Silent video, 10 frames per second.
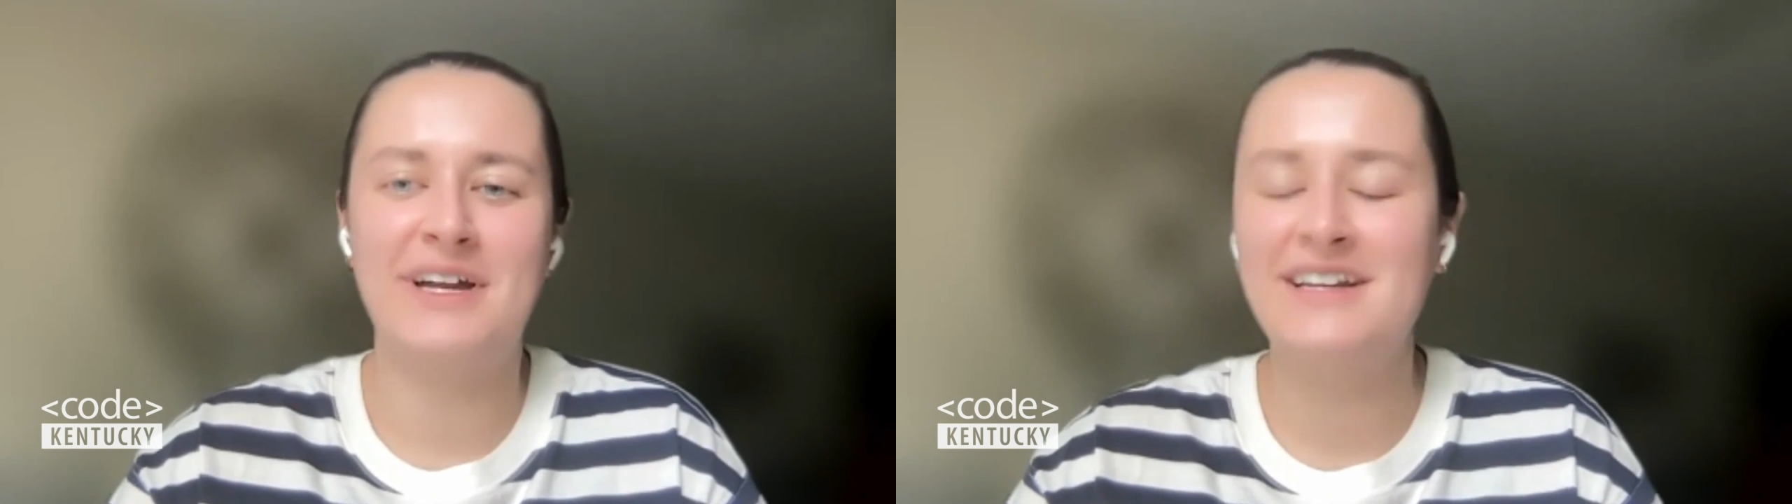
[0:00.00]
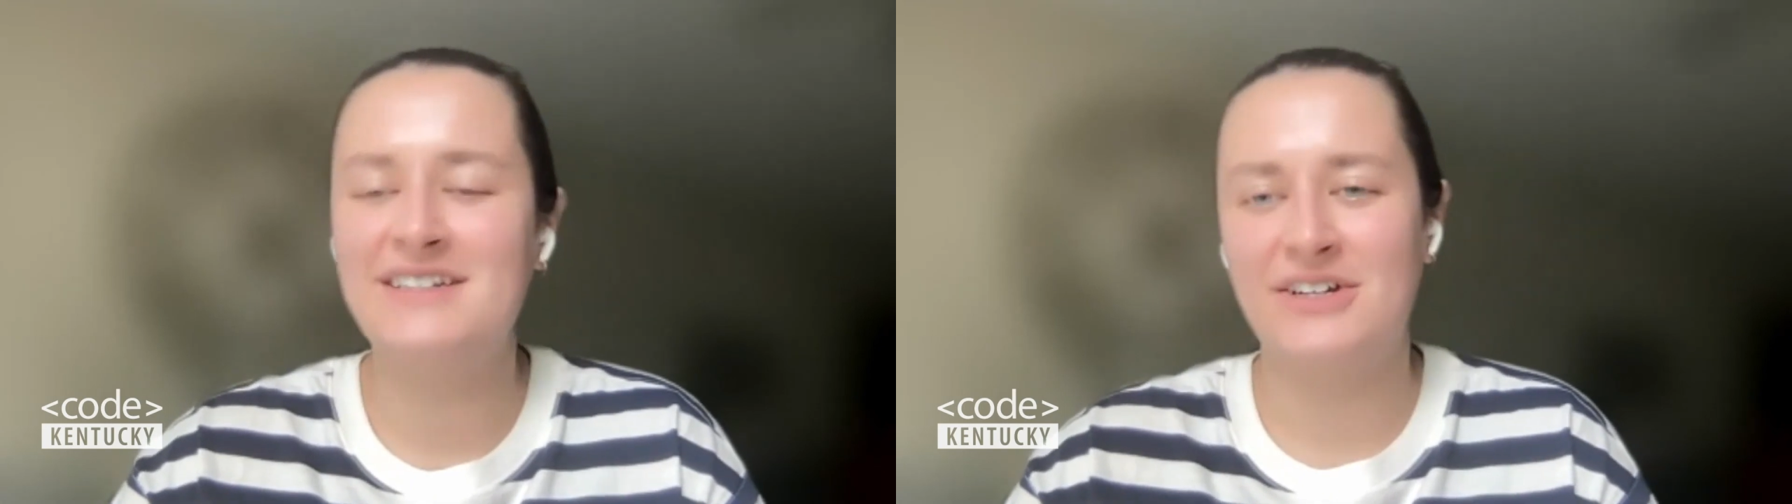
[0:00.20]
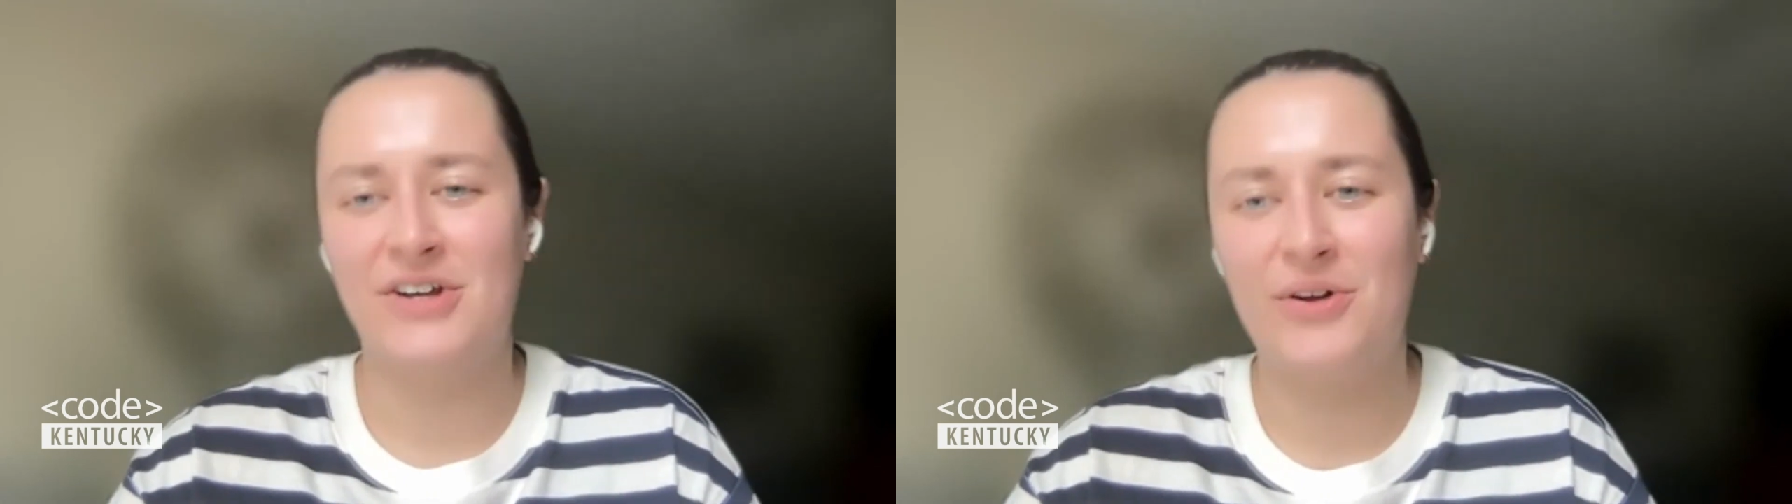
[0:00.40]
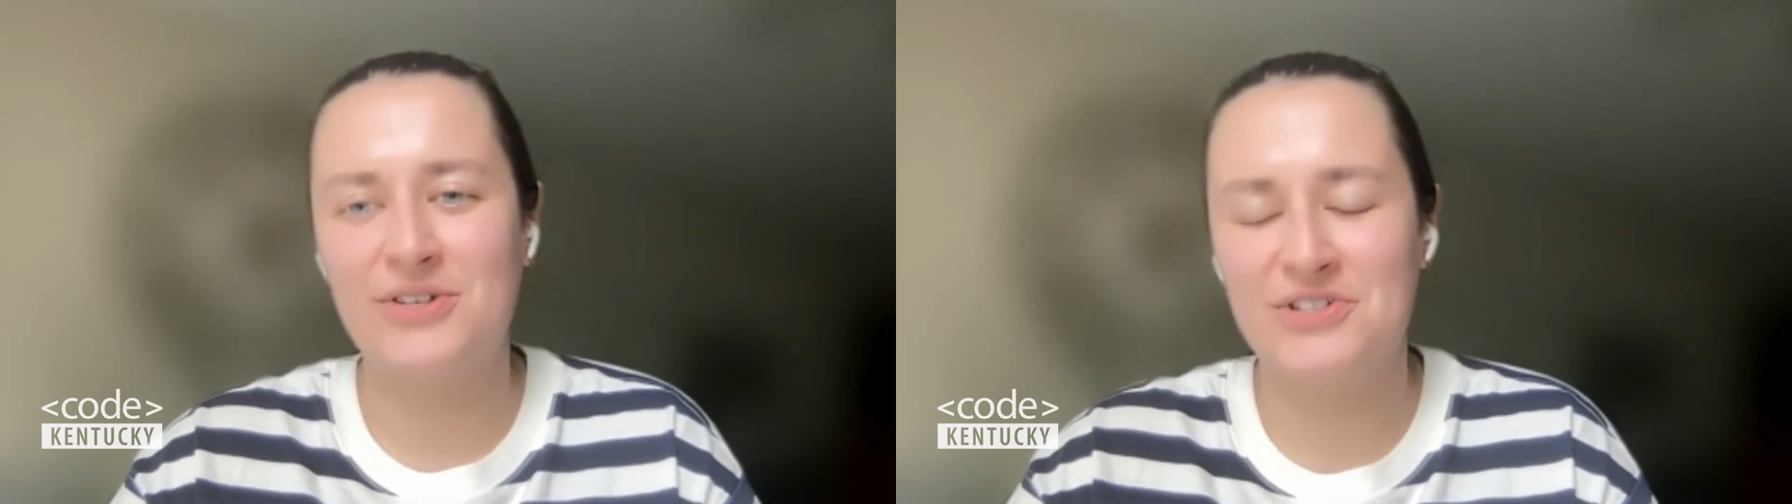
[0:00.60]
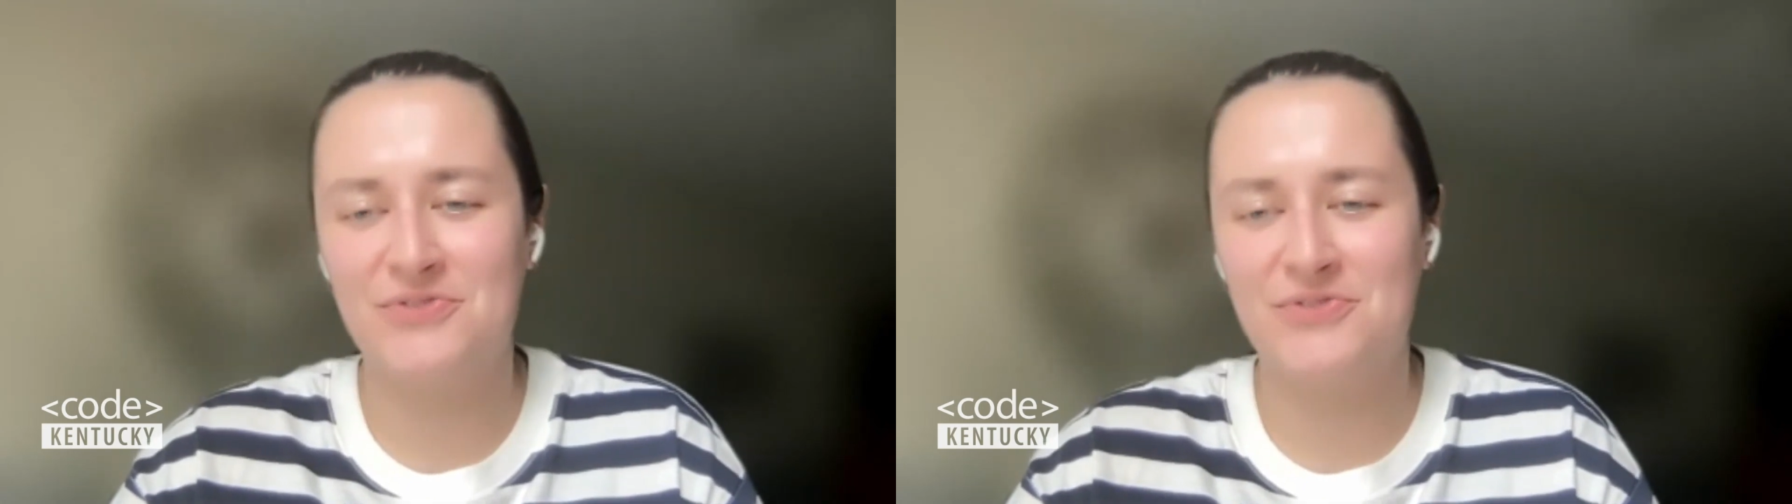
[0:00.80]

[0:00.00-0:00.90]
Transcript: any technology